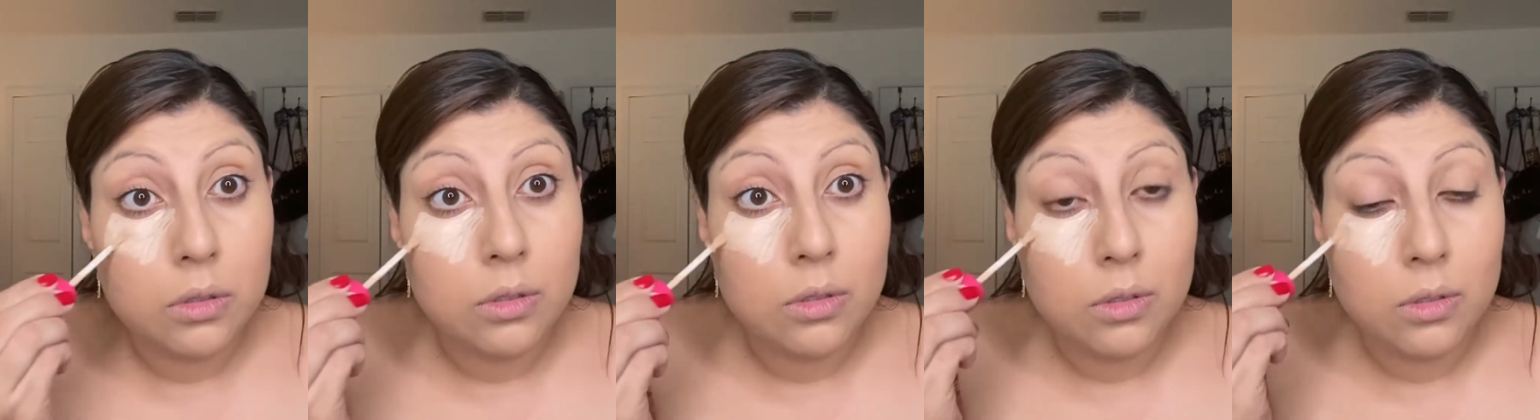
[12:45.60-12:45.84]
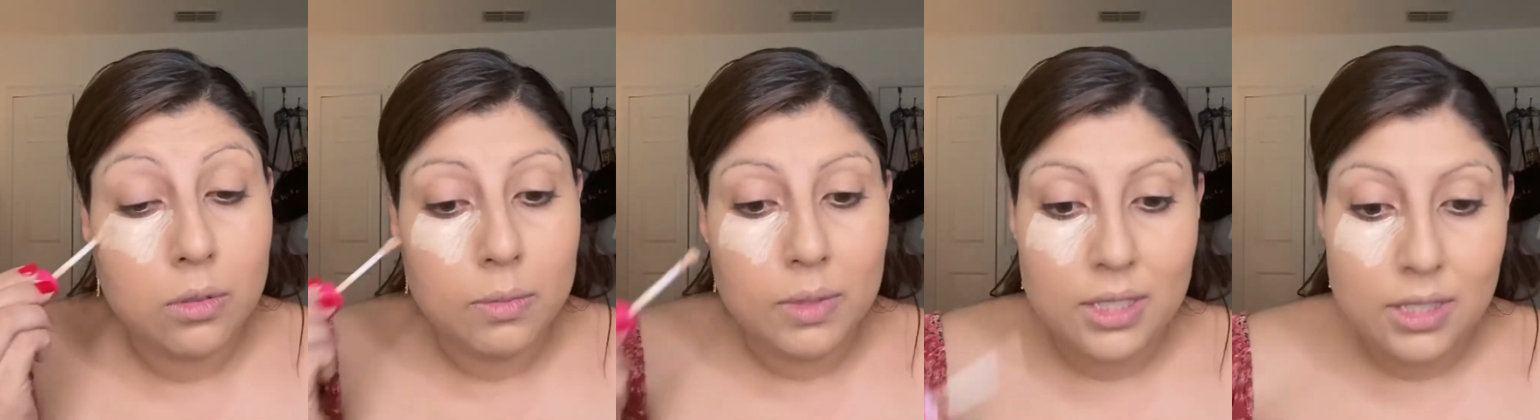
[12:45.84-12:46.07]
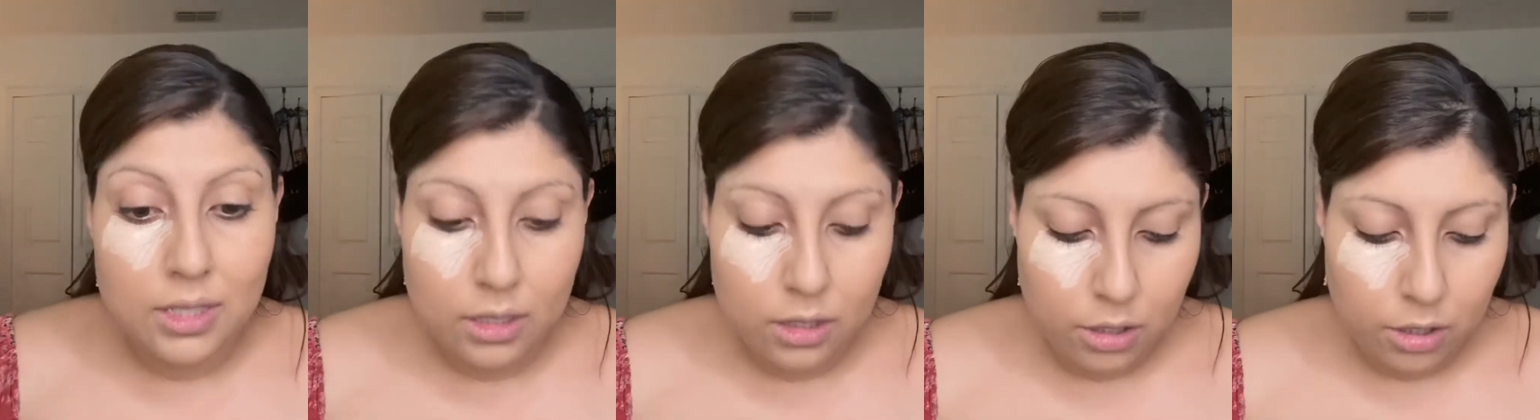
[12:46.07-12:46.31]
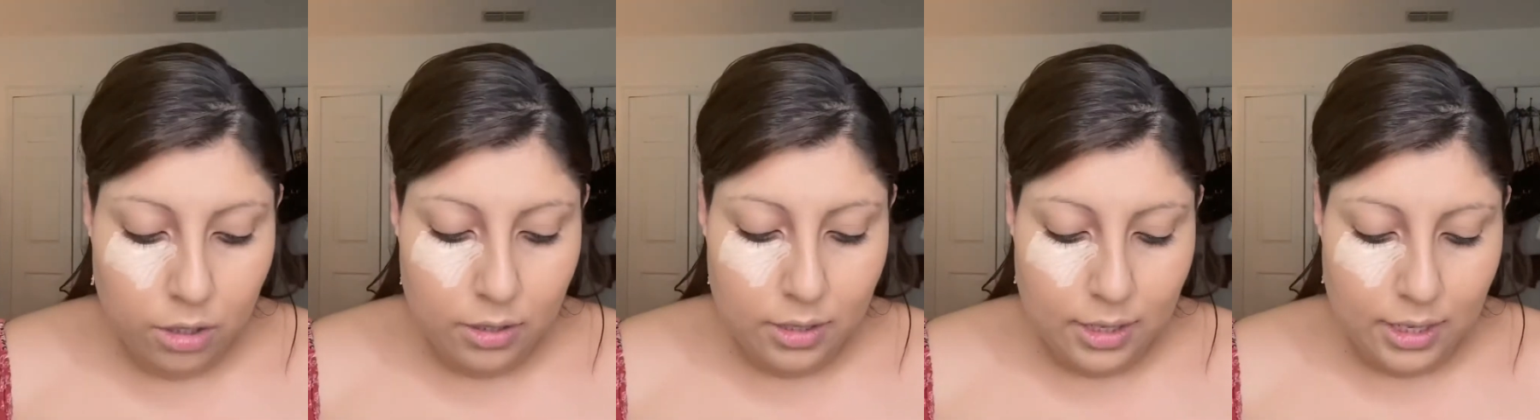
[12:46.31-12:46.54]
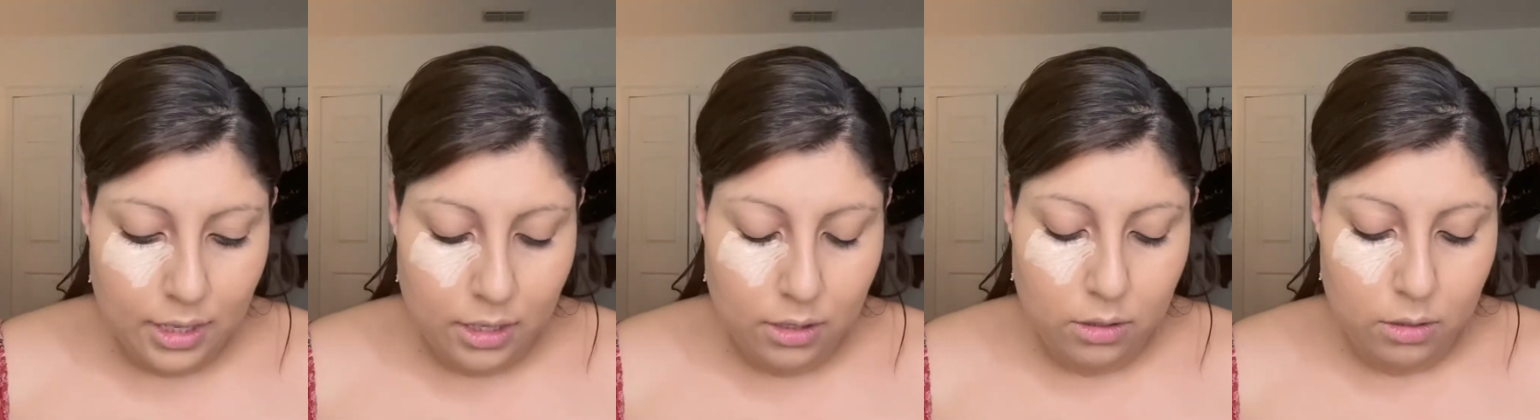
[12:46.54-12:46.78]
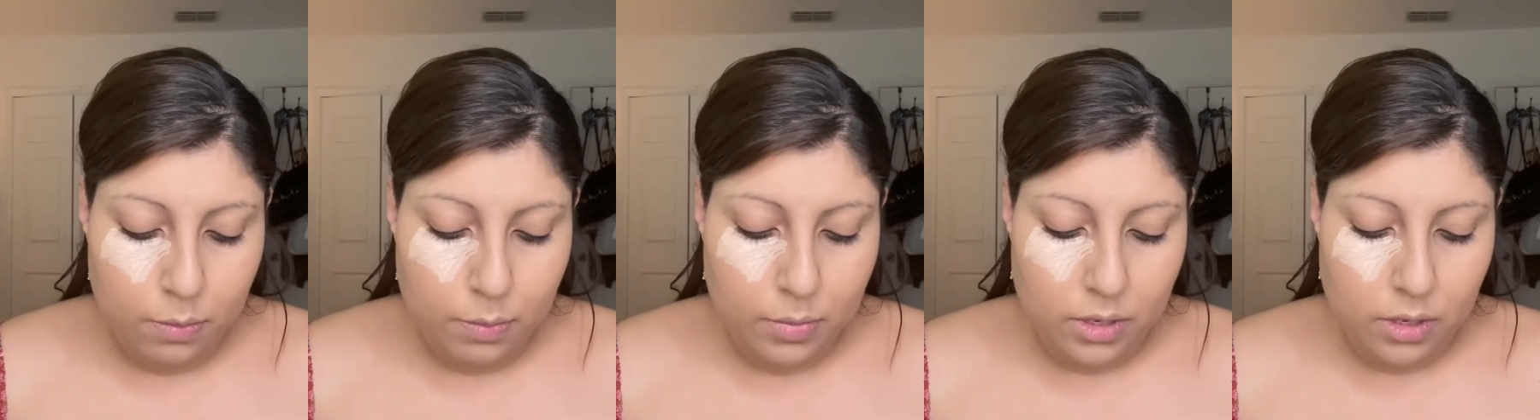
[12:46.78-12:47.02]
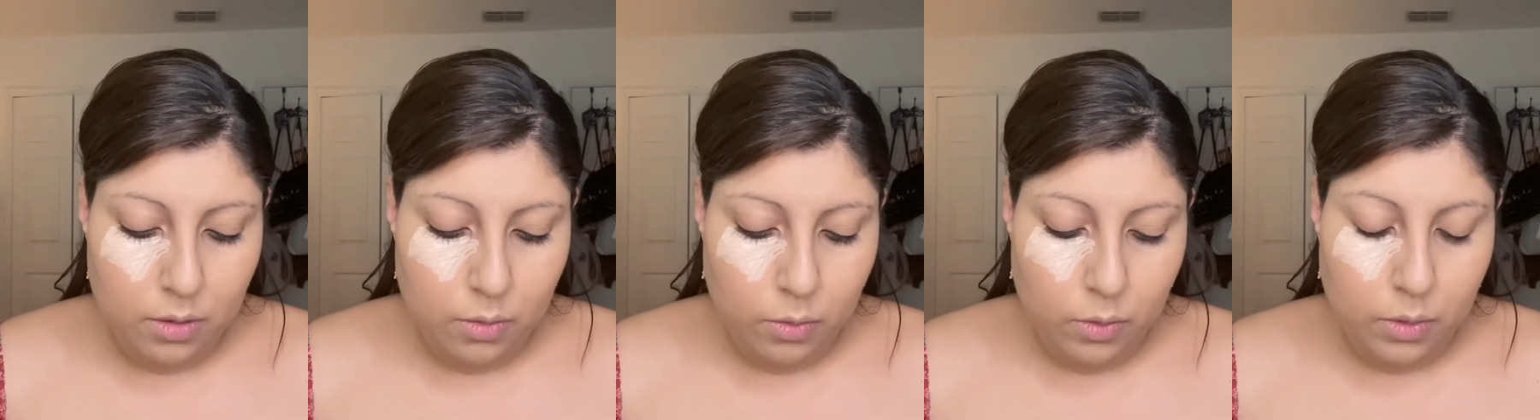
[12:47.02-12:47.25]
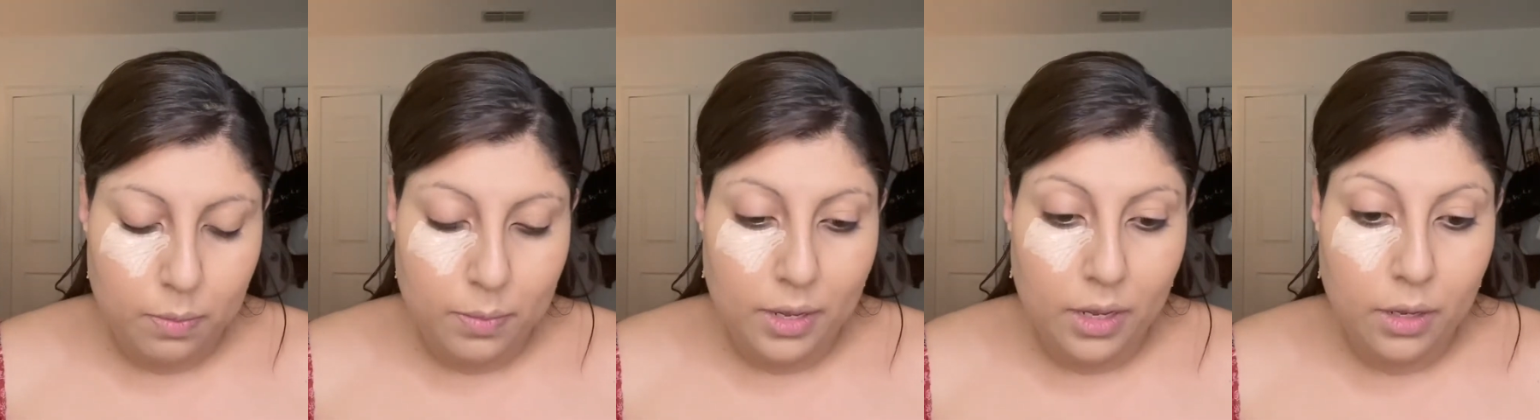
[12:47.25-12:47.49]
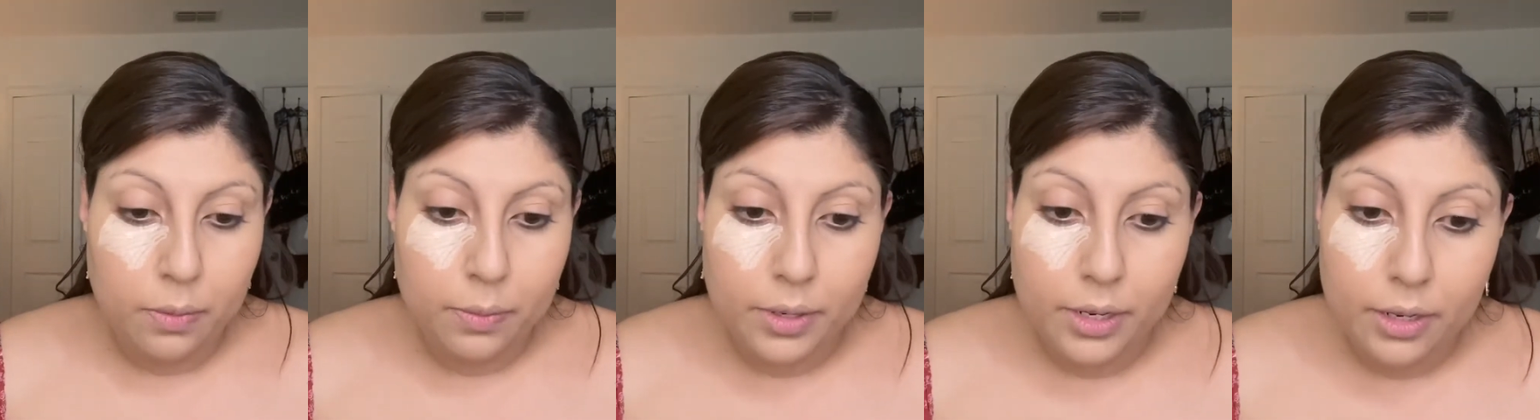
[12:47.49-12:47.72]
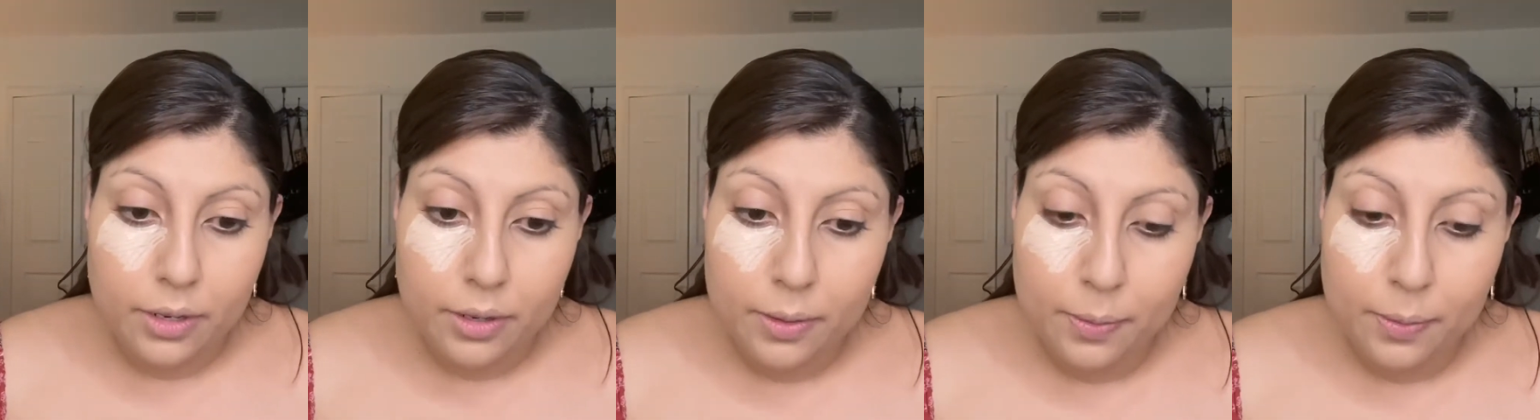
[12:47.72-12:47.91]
It's a little light, but we'll make it work.